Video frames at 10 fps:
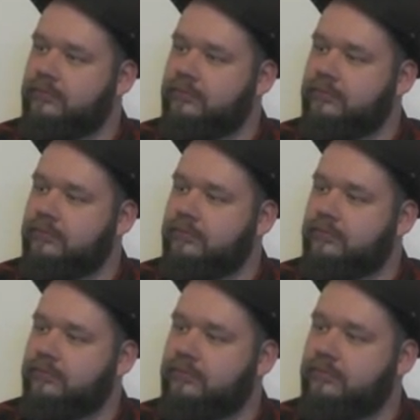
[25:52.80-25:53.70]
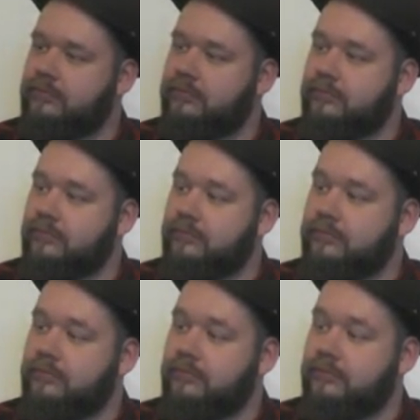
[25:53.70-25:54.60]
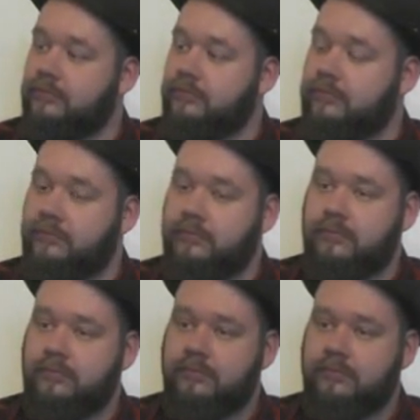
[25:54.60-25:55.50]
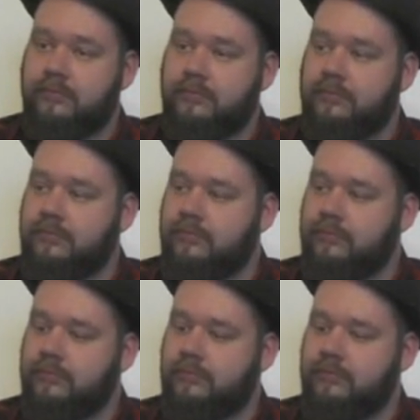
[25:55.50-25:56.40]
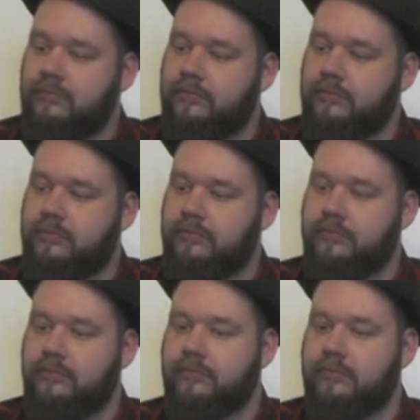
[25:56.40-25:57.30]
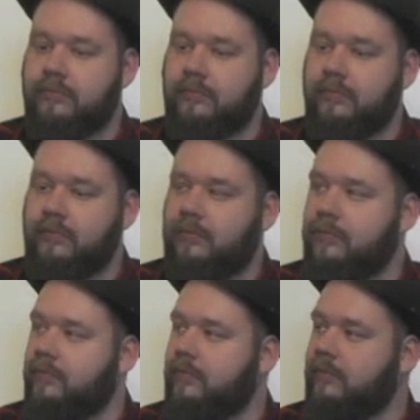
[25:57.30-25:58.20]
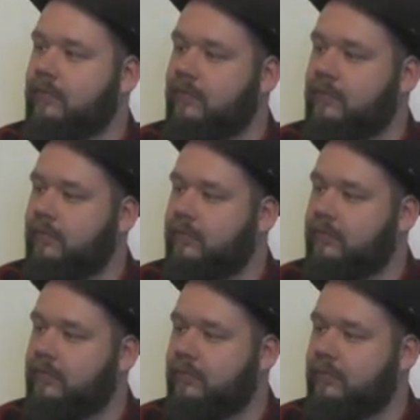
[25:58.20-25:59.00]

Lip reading: The person shown says nothing.